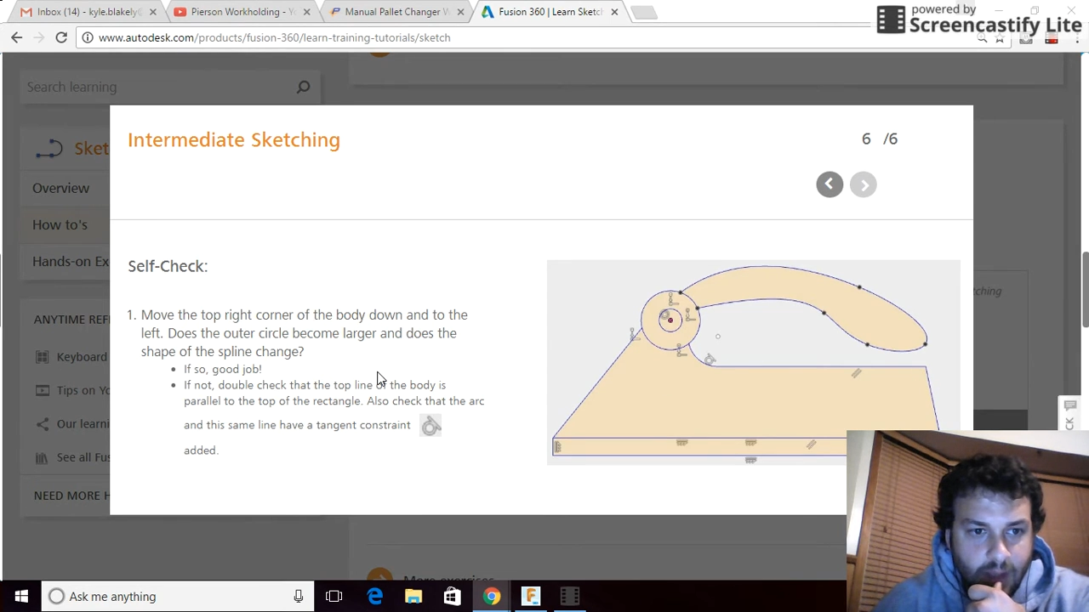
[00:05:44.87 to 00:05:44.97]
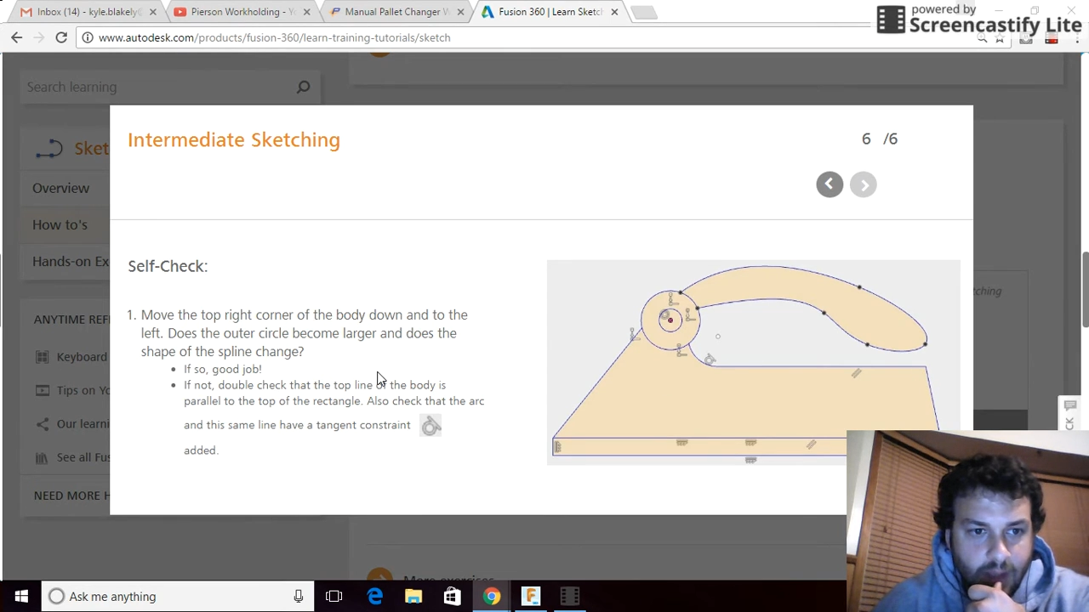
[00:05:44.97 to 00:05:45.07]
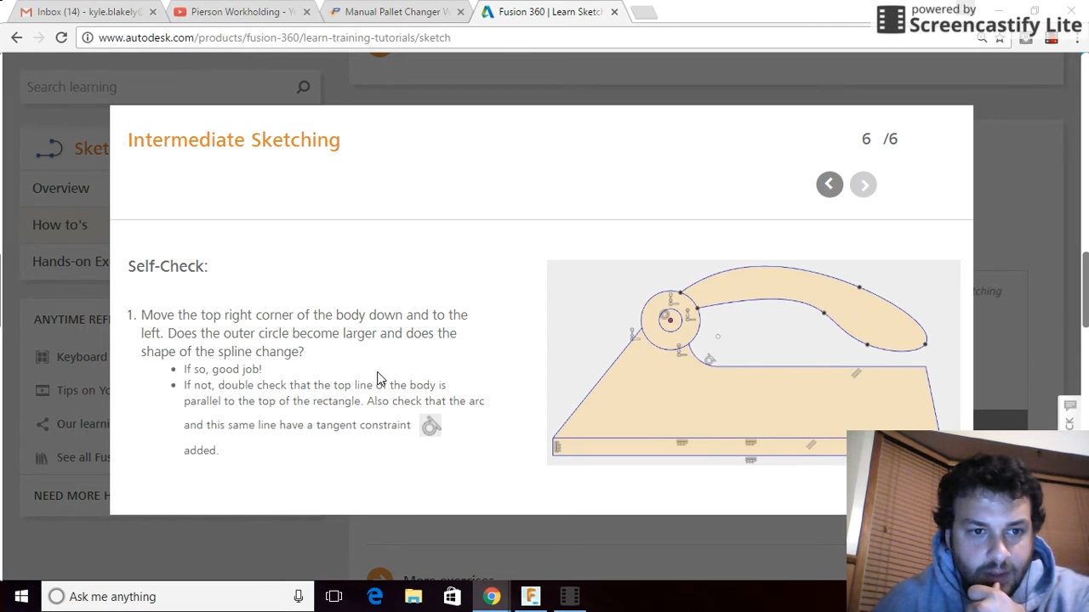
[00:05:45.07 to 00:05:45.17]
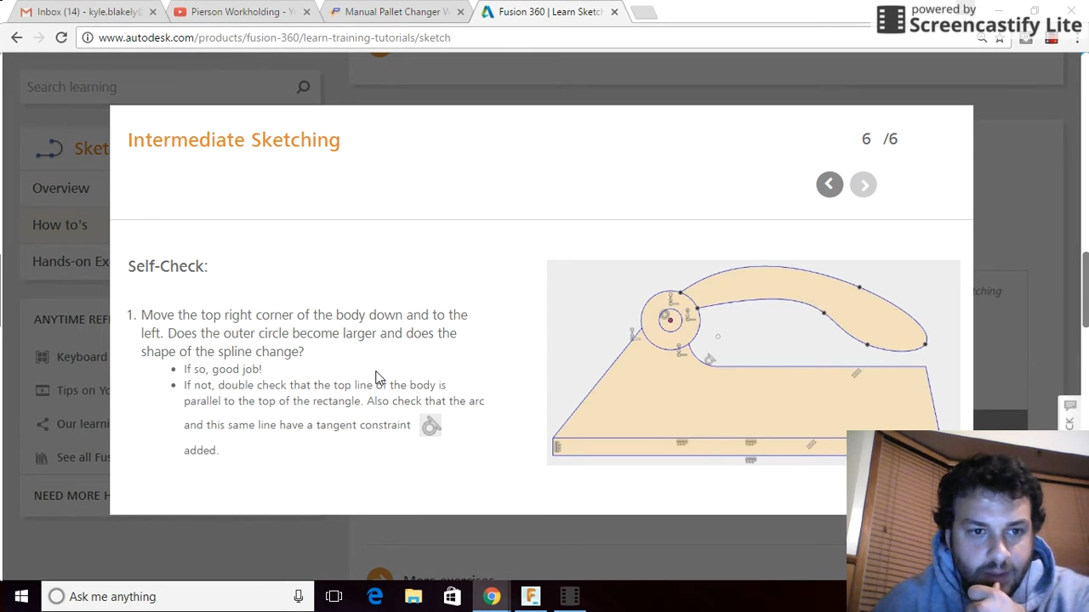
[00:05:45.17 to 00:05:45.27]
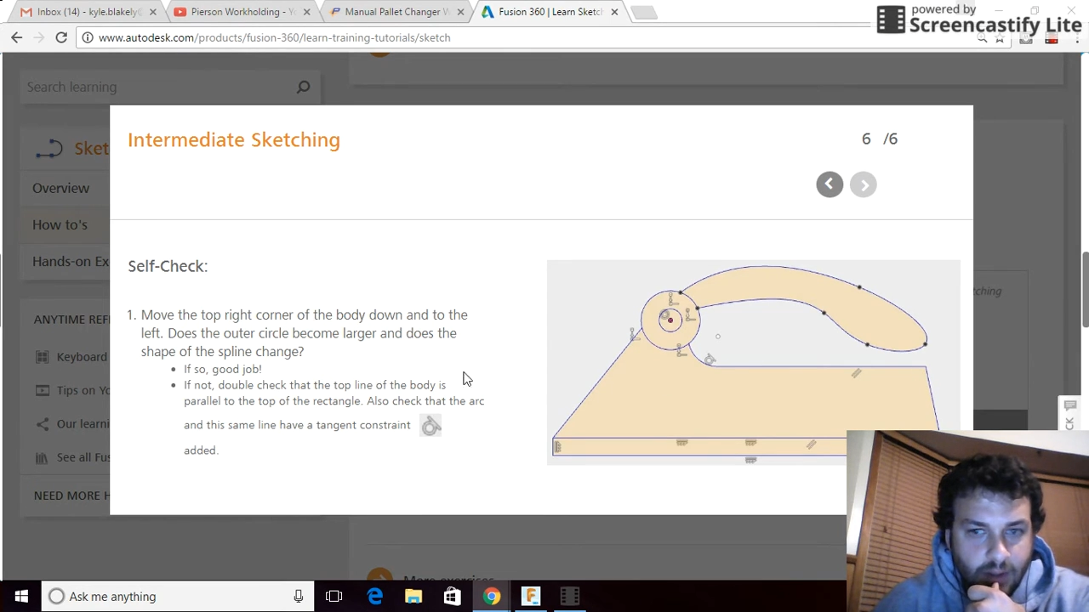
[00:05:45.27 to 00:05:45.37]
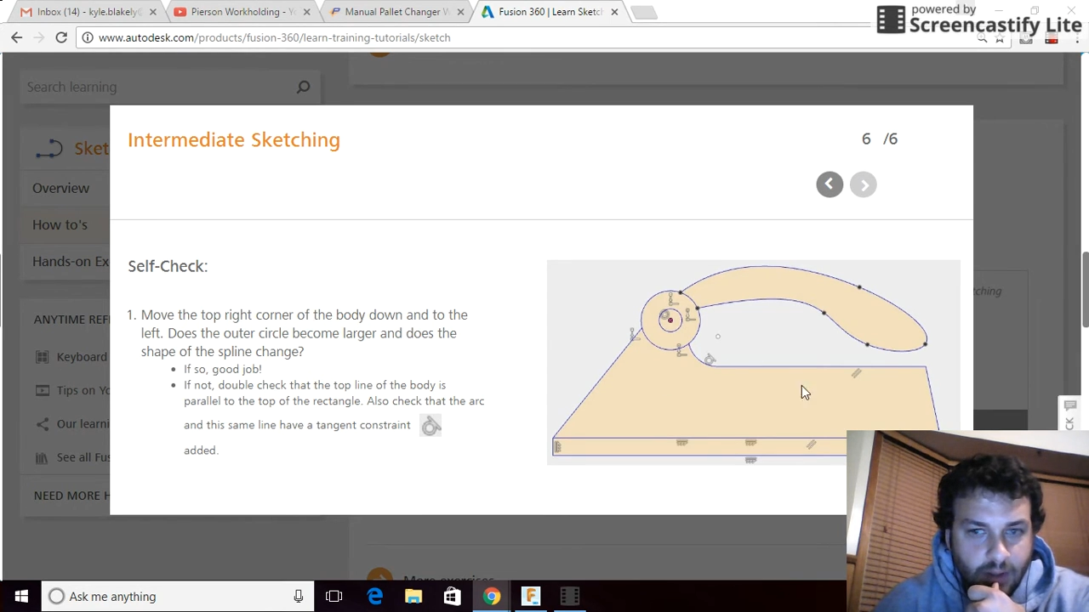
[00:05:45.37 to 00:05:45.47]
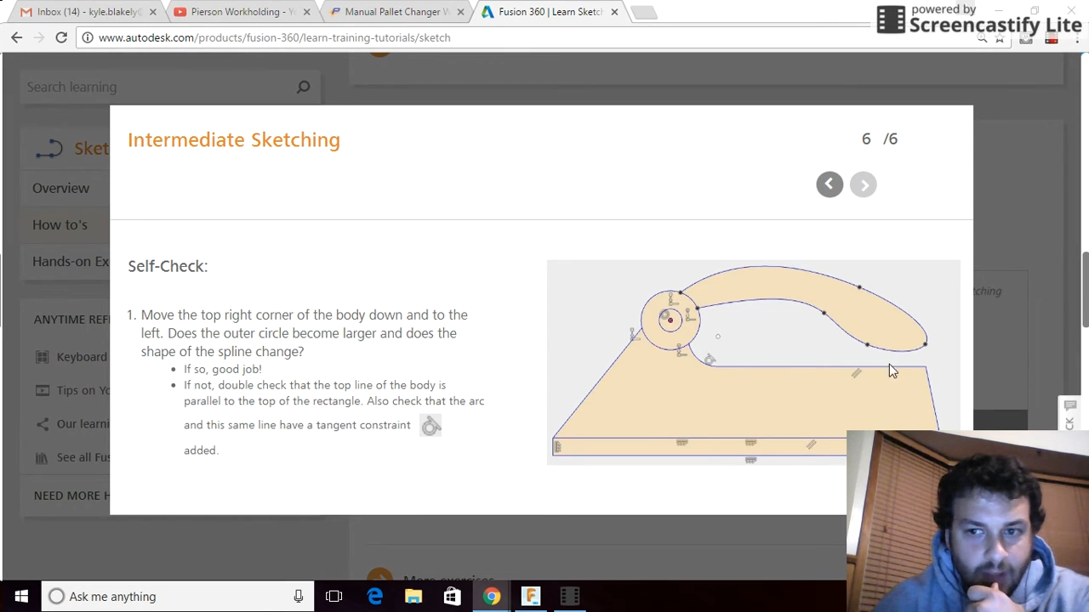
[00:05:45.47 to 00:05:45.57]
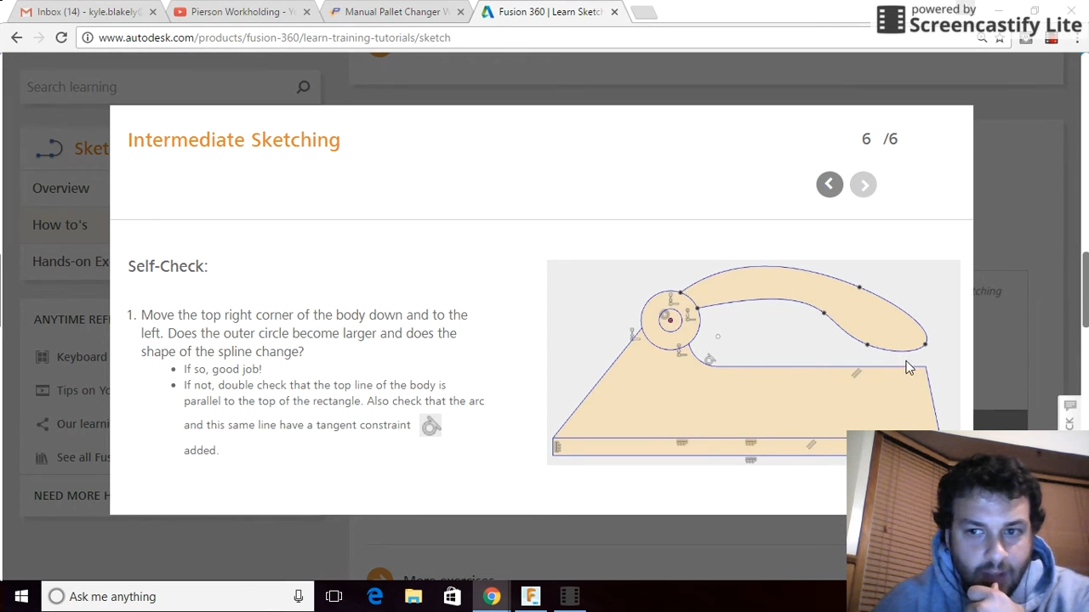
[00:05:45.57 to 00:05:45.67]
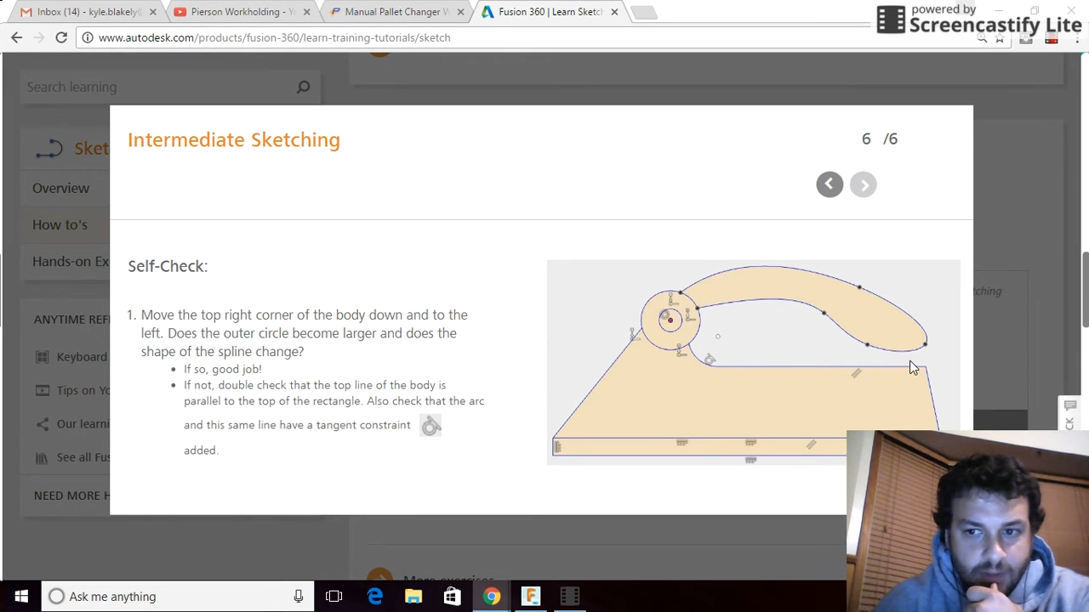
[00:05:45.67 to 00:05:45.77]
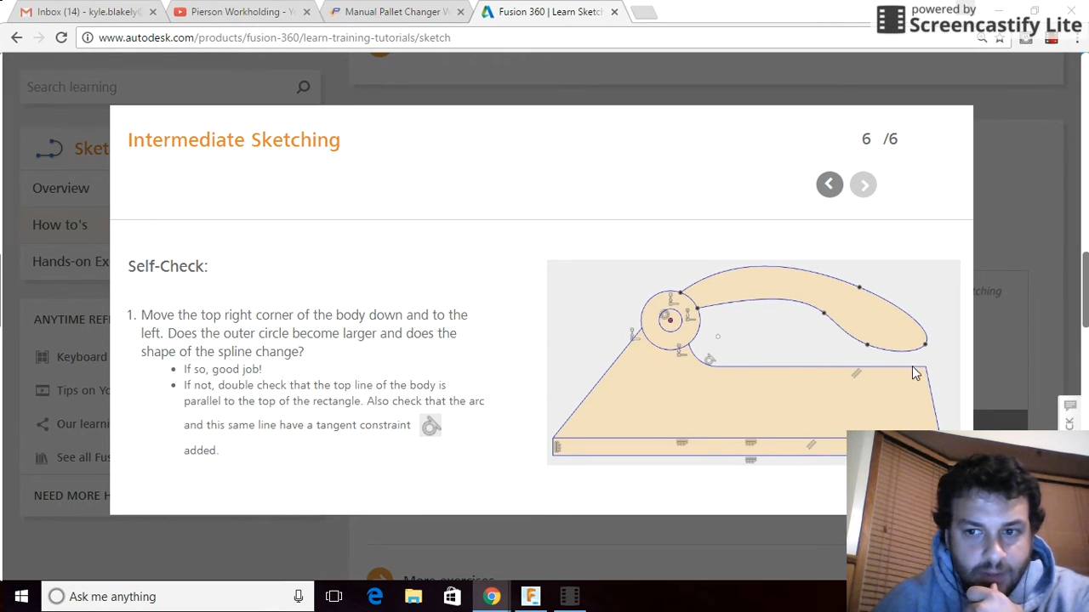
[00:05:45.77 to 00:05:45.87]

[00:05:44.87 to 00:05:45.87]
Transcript: and to the left.